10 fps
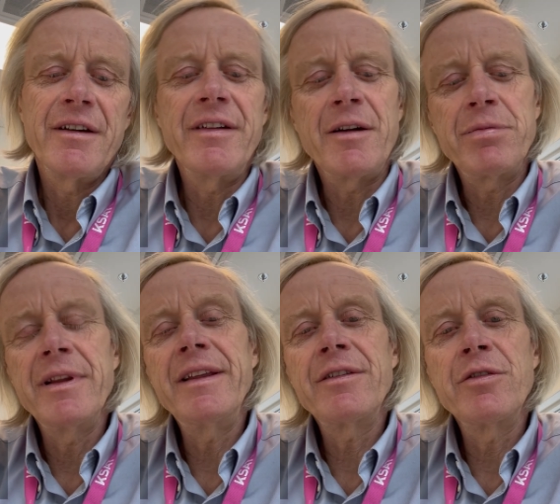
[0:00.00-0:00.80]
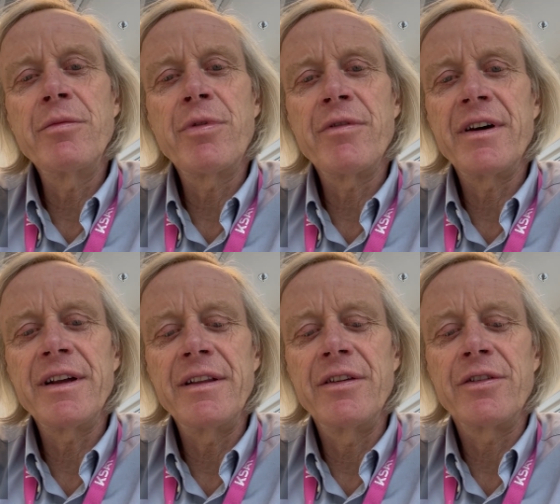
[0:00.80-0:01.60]
We are pleased to
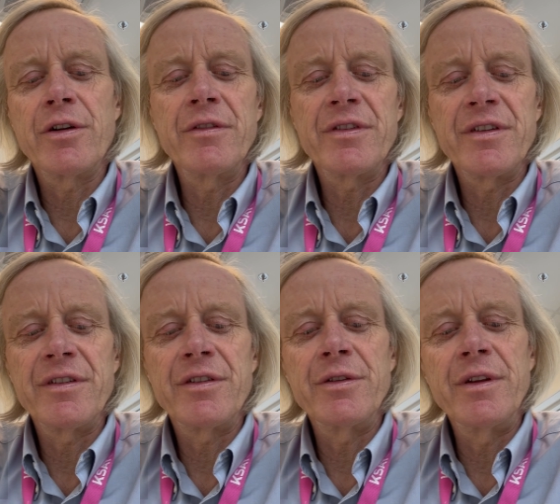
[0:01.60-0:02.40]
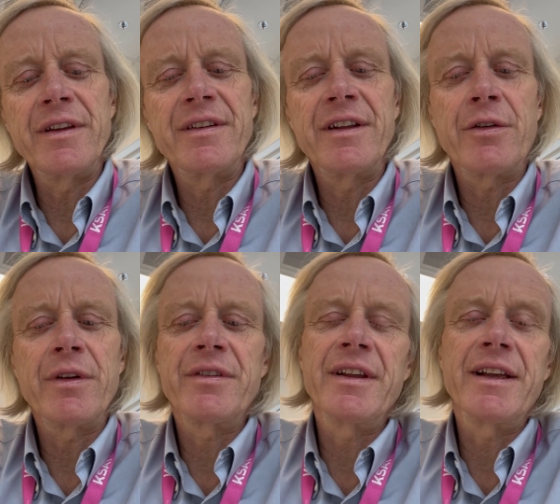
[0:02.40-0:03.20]
provide services to this
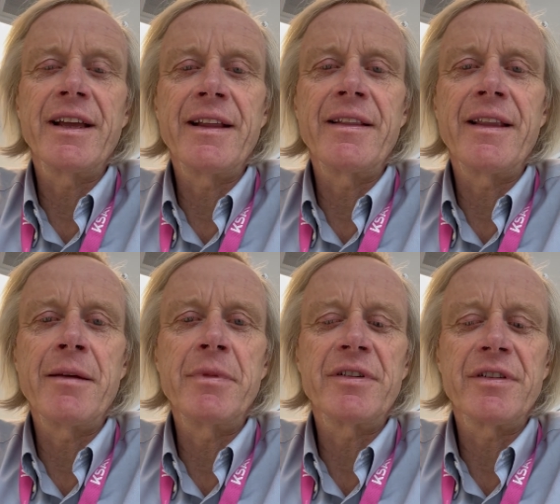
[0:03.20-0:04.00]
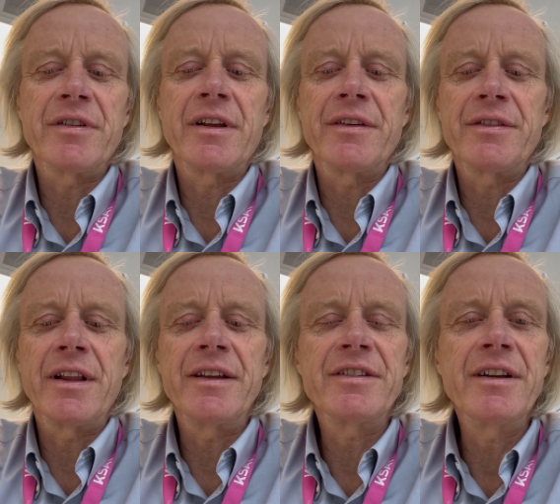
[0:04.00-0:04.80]
interesting and ambitious
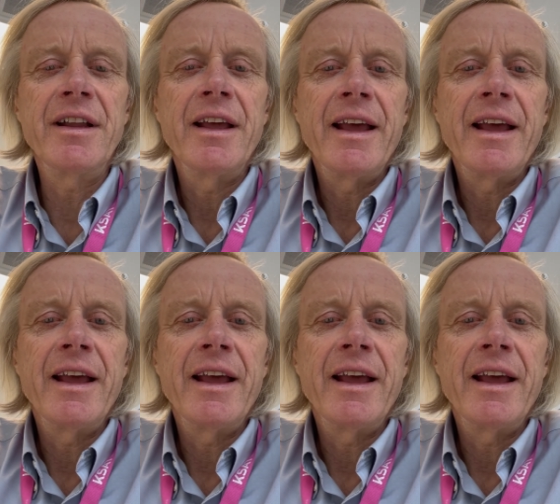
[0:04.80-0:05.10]
constellation,